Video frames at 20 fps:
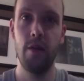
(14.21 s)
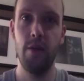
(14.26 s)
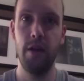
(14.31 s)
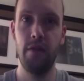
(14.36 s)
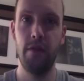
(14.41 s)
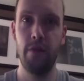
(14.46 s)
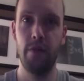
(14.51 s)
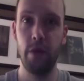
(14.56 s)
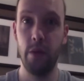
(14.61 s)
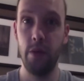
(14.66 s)
about a
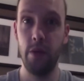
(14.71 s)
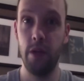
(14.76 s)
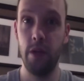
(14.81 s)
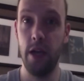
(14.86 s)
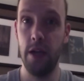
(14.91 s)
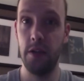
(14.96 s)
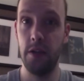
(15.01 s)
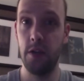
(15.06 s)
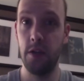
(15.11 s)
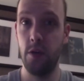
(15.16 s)
frequently
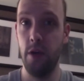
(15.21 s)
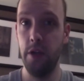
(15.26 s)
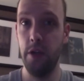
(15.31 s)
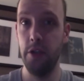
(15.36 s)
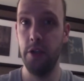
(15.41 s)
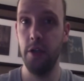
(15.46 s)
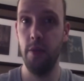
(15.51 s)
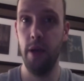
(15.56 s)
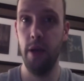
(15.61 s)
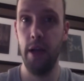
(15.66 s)
asked
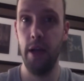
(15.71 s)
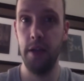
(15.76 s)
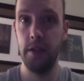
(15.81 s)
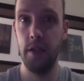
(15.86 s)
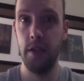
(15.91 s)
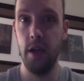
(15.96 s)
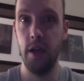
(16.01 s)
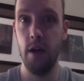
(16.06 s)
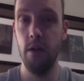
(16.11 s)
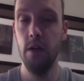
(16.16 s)
question about
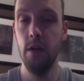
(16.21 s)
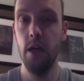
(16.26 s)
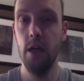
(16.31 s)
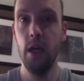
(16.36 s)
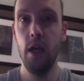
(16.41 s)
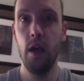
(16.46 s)
SEO,